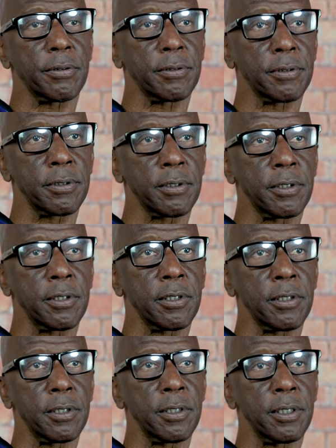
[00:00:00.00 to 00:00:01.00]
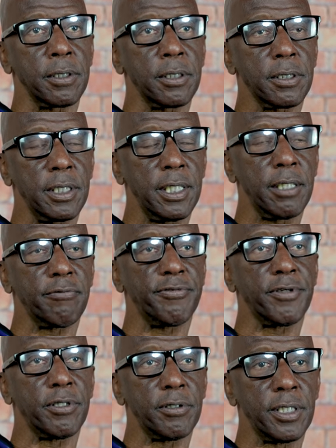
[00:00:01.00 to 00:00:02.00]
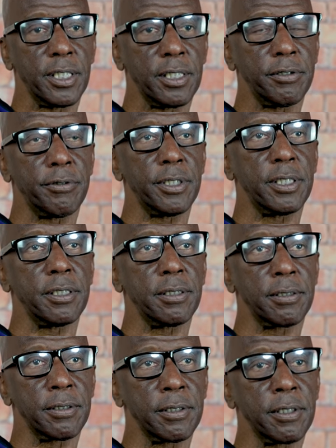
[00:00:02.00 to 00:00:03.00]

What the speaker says: Slim400.